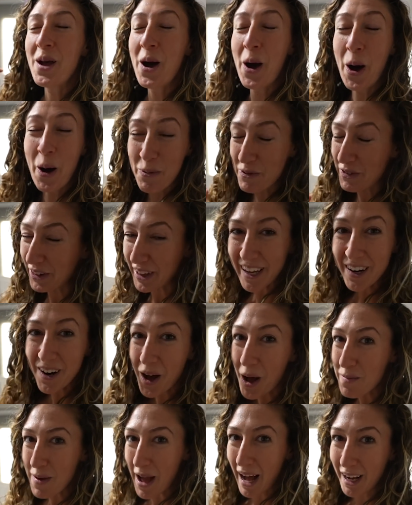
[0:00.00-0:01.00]
Hopefully it
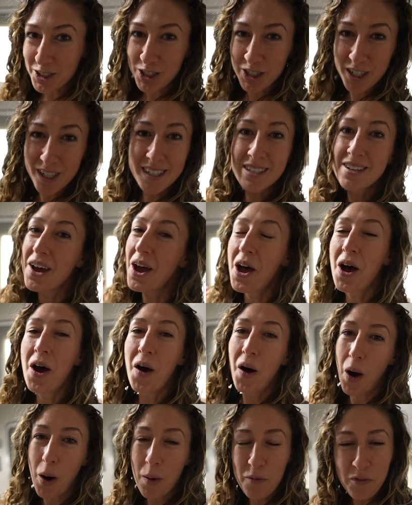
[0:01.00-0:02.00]
all matches.
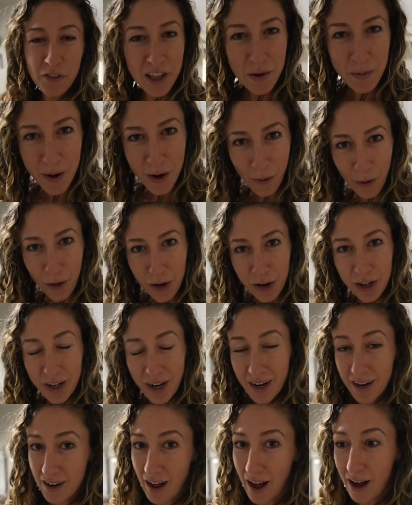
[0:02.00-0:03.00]
Hopefully we ordered
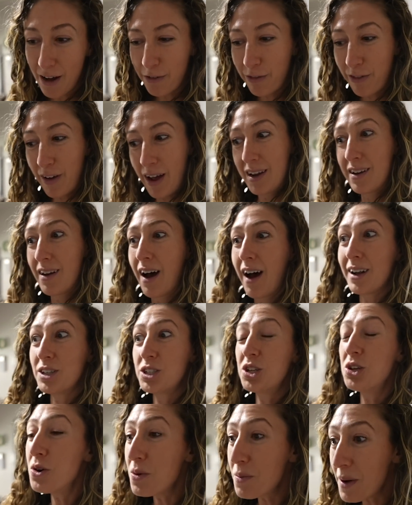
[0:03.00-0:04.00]
enough and not
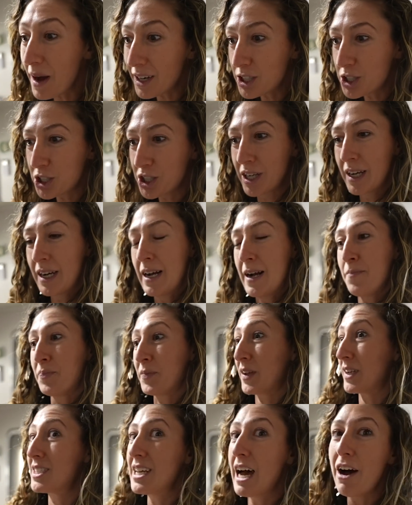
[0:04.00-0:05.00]
too much
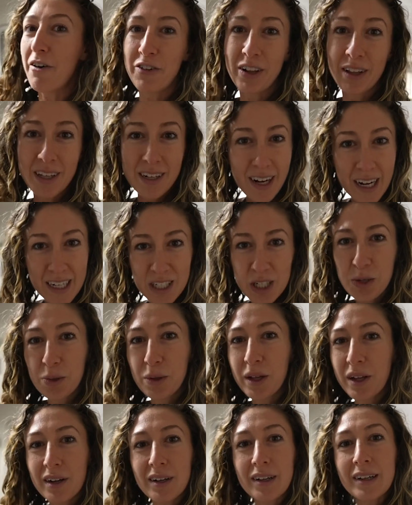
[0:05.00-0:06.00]
and definitely not too
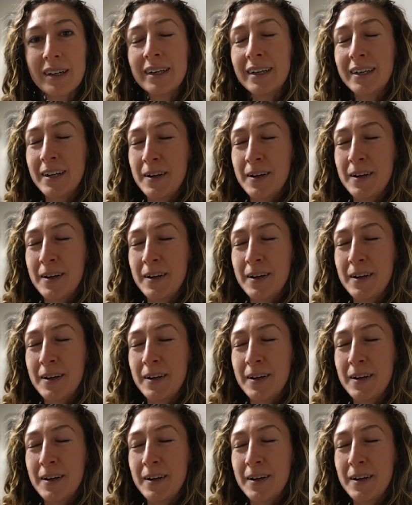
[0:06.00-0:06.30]
little.